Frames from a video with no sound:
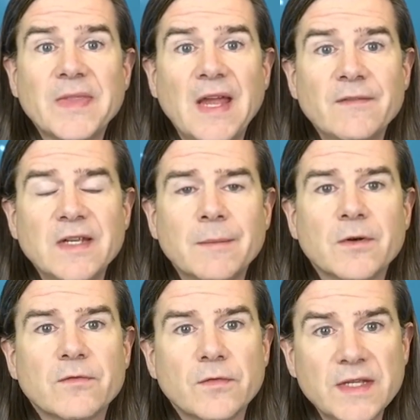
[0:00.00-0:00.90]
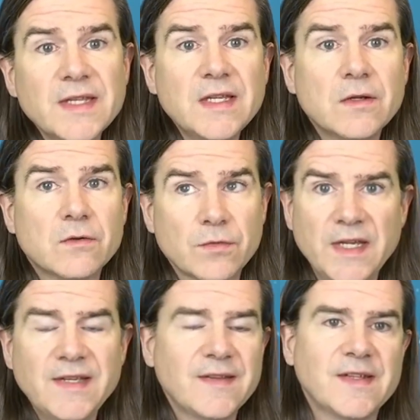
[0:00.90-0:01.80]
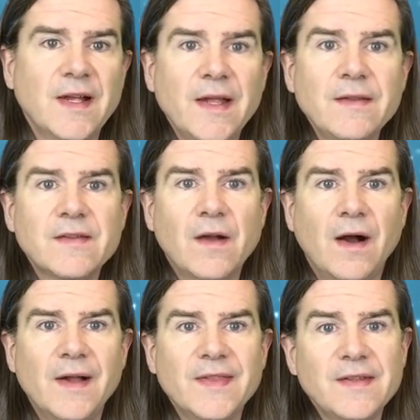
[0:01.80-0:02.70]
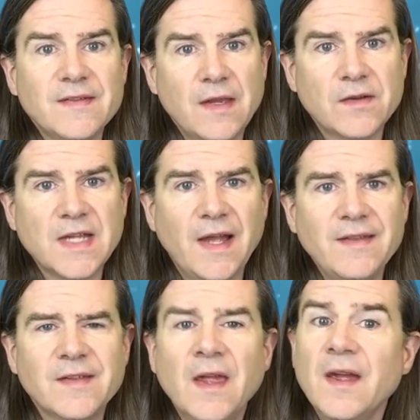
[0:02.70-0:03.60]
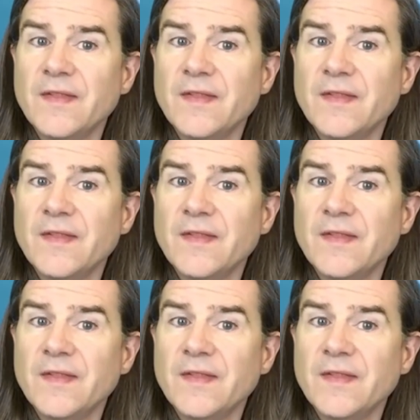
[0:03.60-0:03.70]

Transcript: They have a number of really great designs on these hair ties.